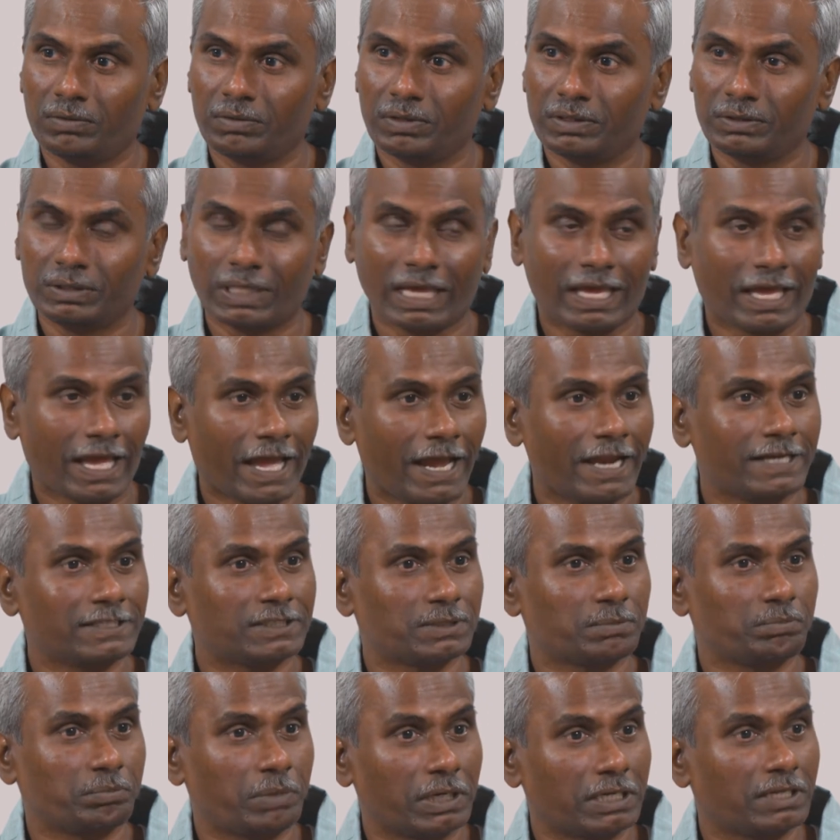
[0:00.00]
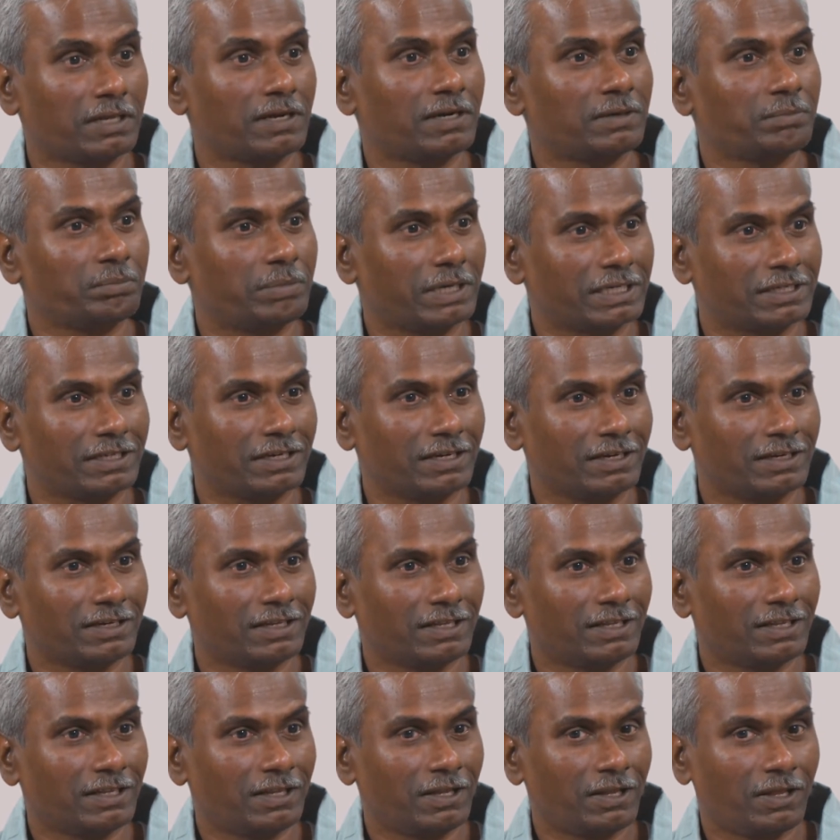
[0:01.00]
the hands better and better,
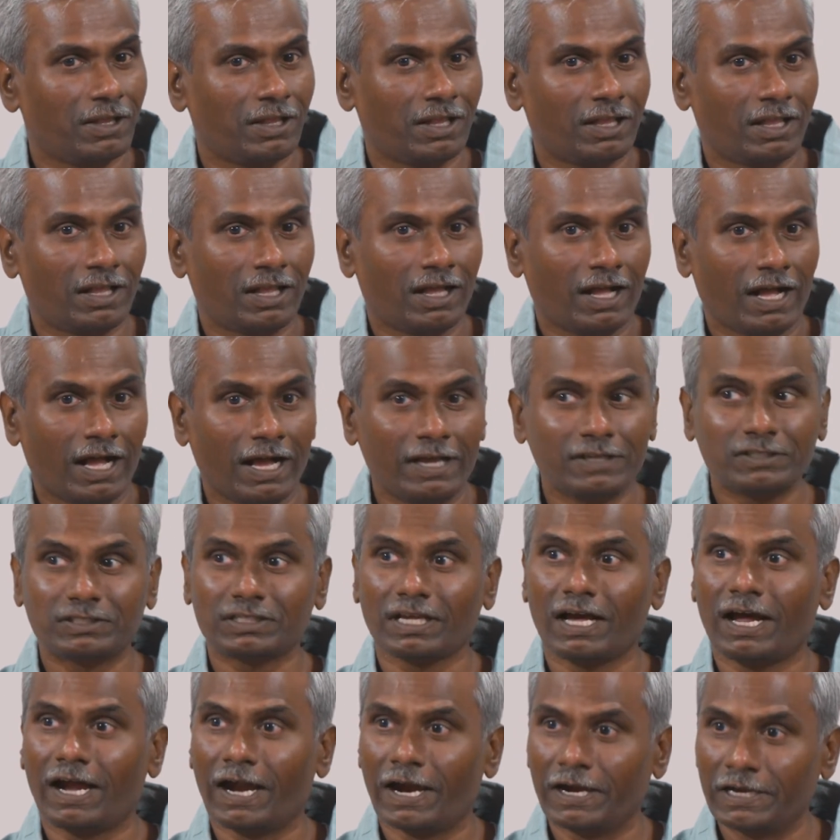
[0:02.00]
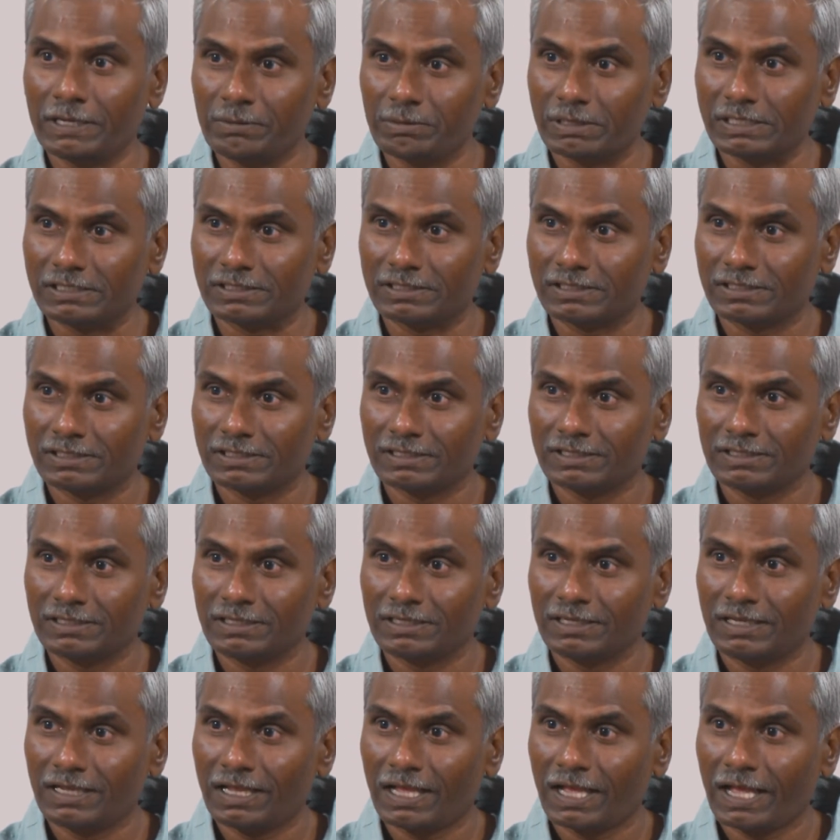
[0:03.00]
as the animals
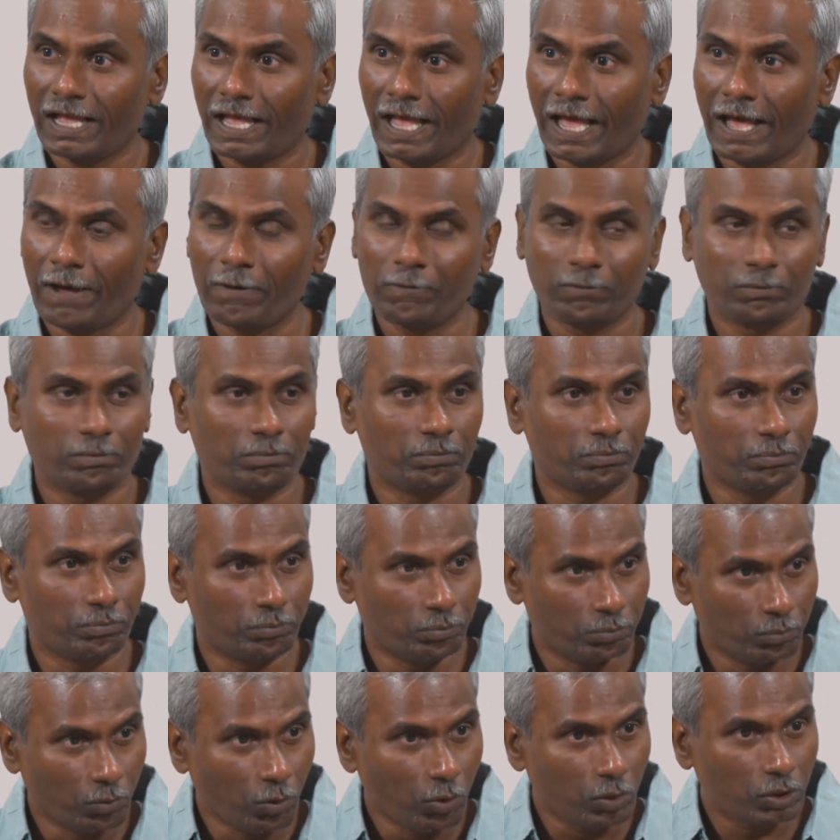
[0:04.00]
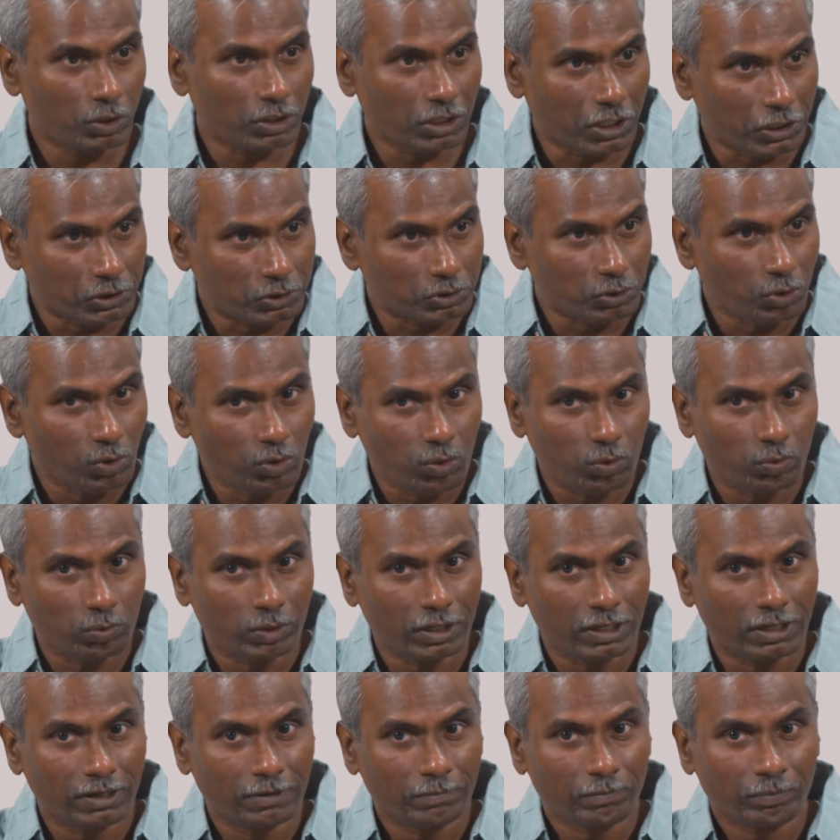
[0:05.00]
have more control
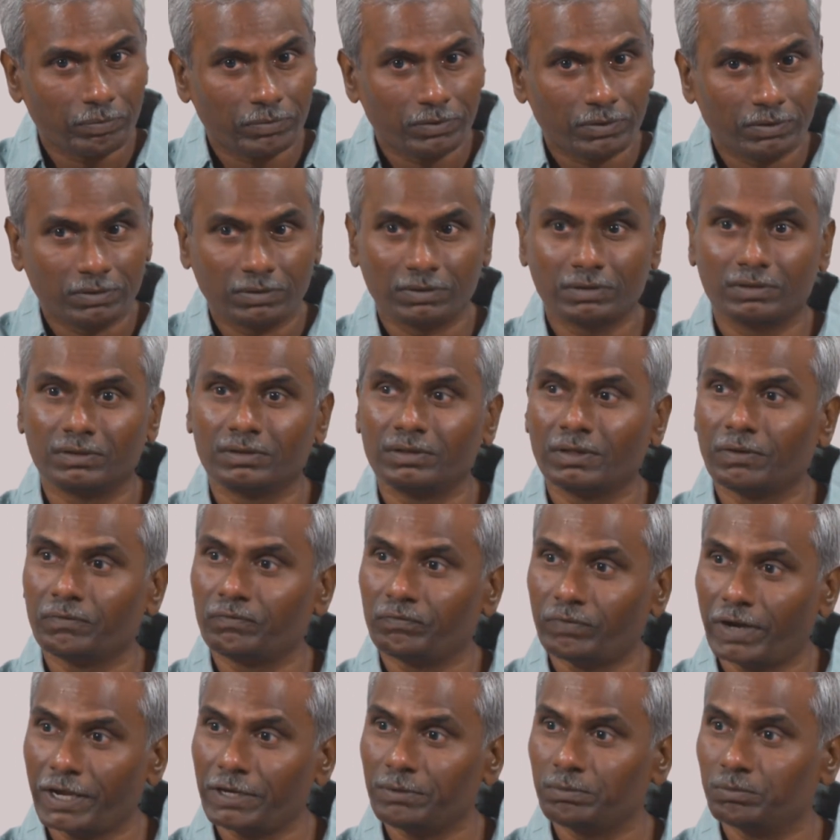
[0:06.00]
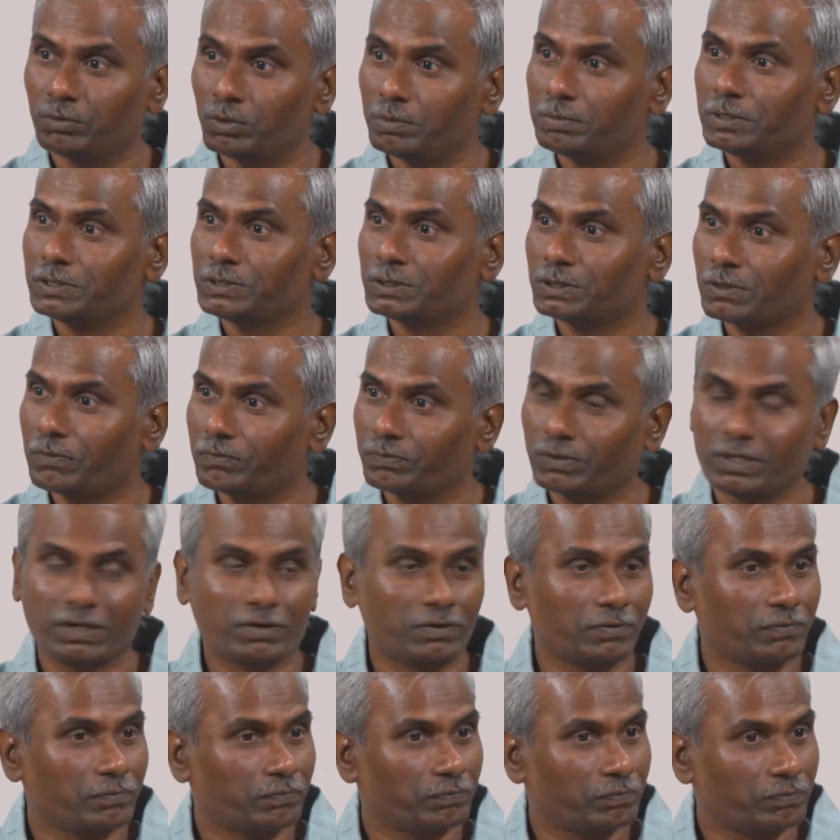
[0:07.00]
over the fine movements of
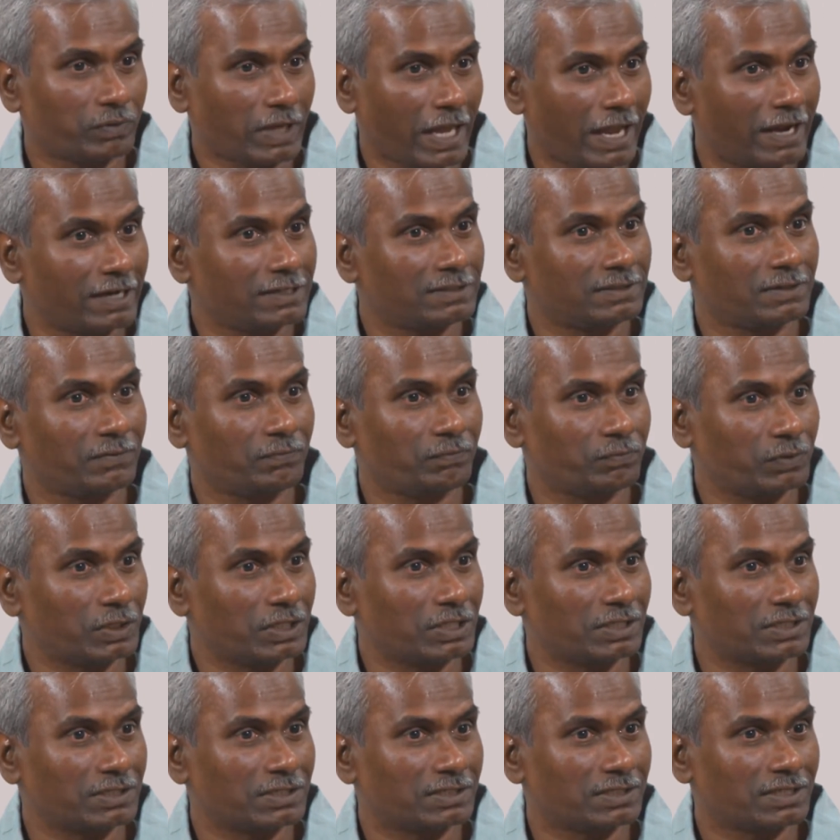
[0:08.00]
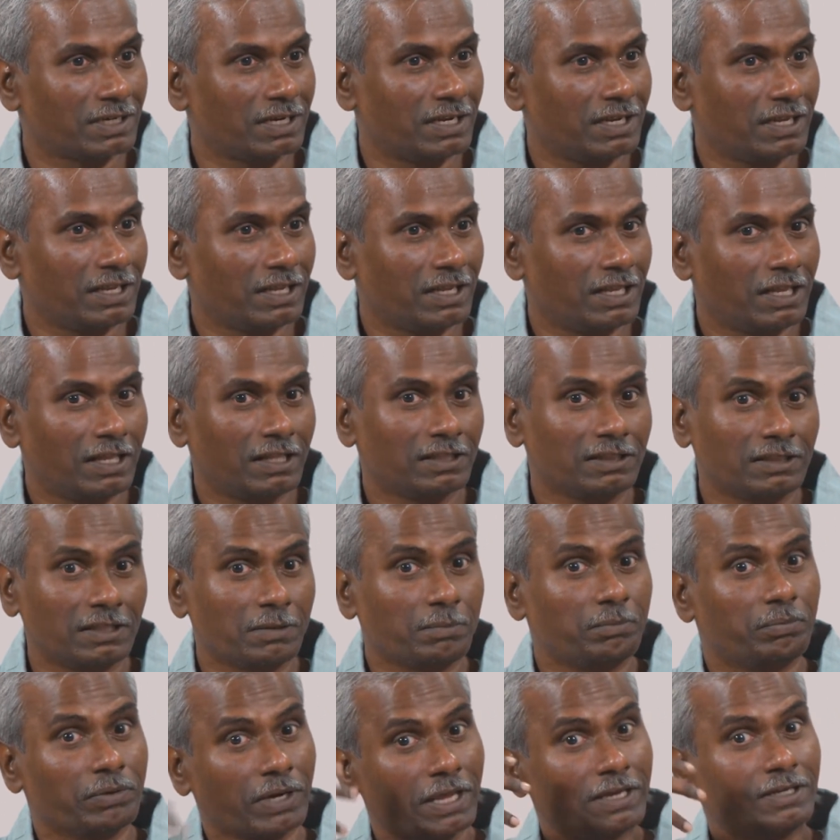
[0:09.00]
their hands and fingers, the
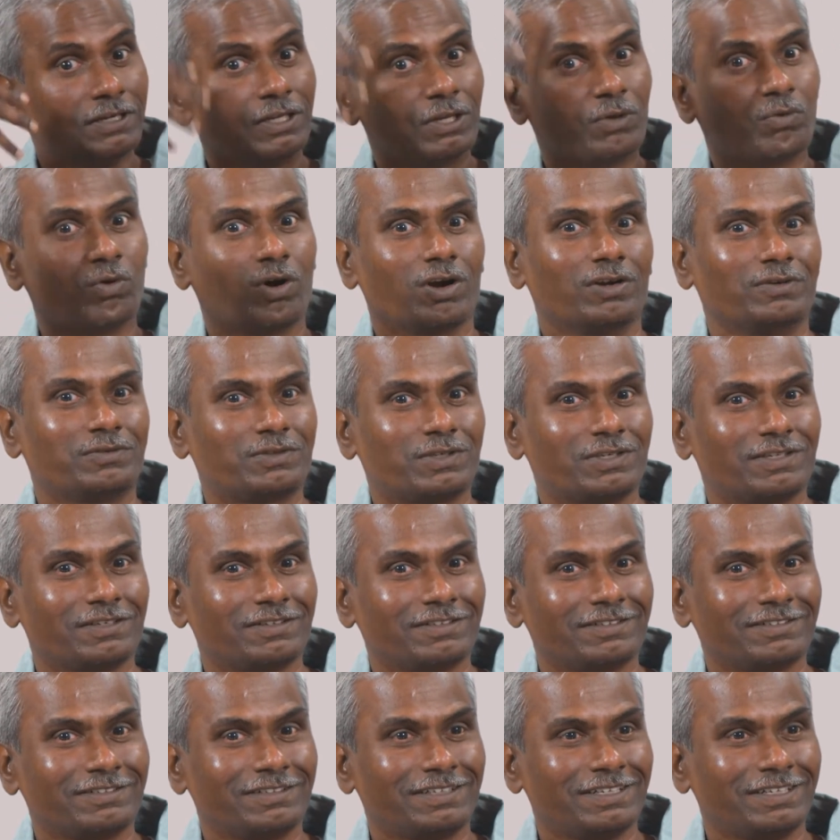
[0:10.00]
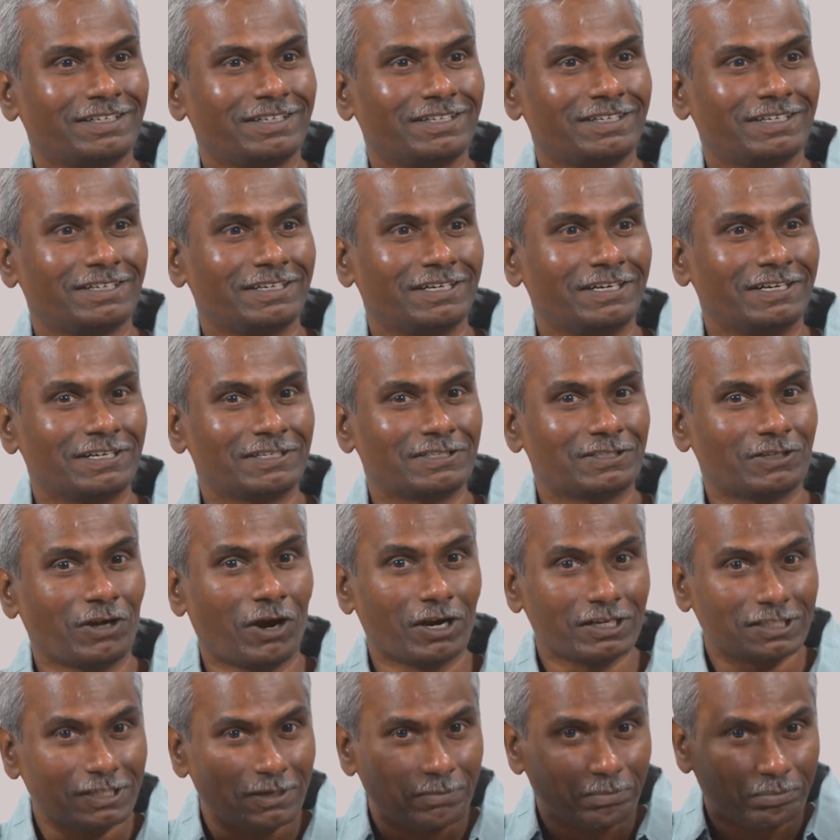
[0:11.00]
brain evolves. It is
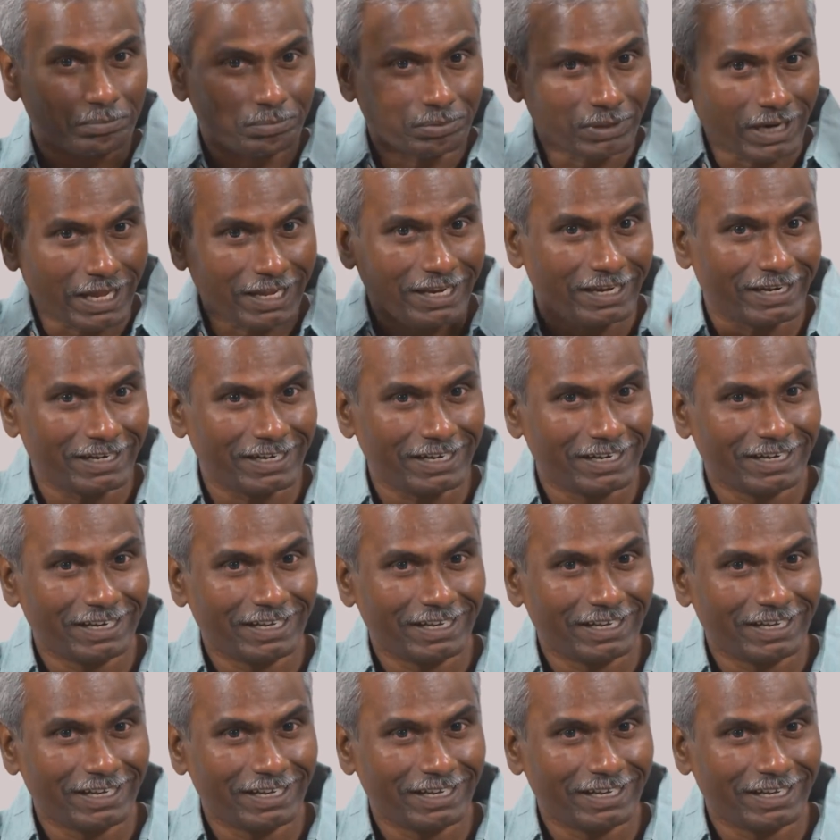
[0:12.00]
not that brain